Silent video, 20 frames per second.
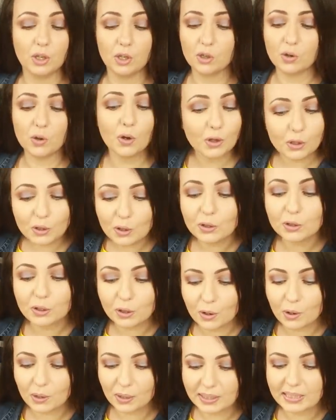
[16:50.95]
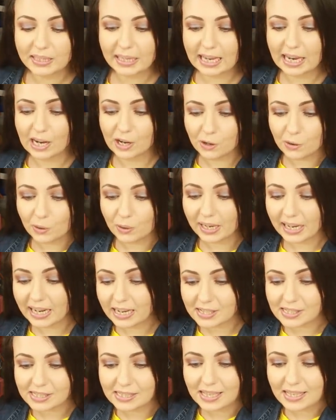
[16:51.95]
You're not curling hair, your
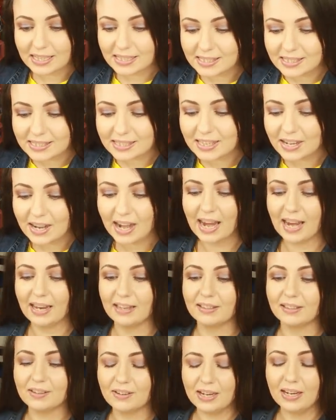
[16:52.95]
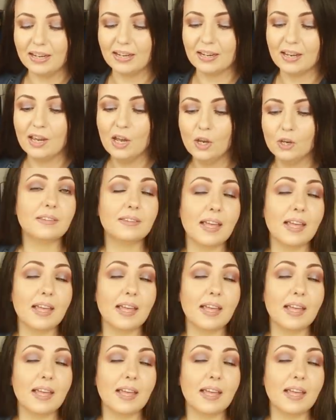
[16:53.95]
hair stays straight, really.